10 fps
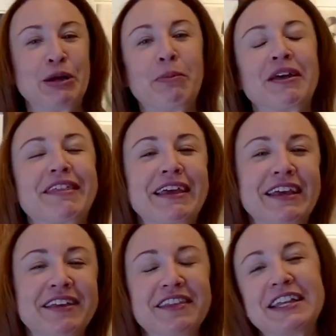But they
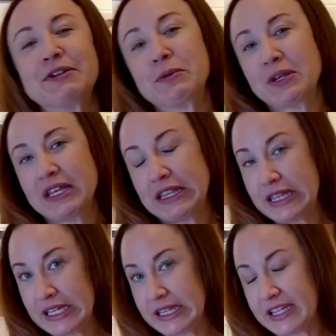didn't really
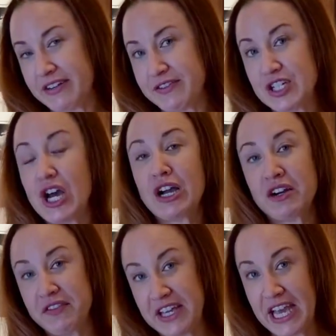think that a
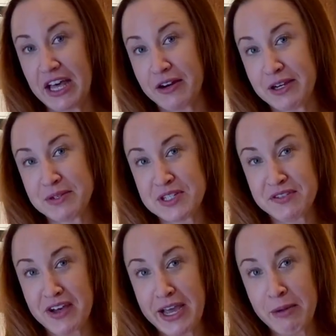photography gallery was a
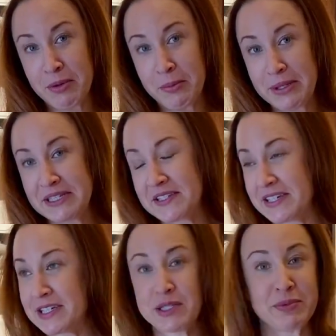viable
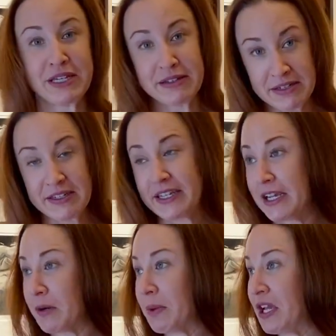business, but
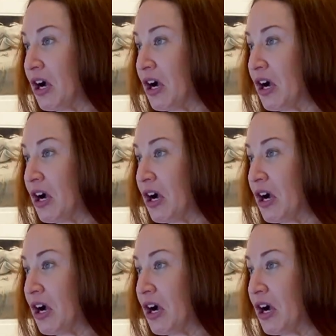here we